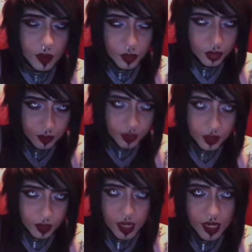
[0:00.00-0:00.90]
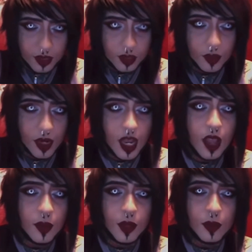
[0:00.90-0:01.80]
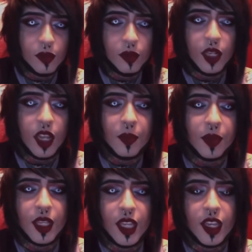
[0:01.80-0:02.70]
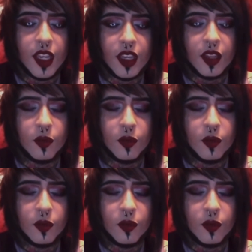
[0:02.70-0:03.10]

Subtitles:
Jay quit Blood on the Dance Floor in 2016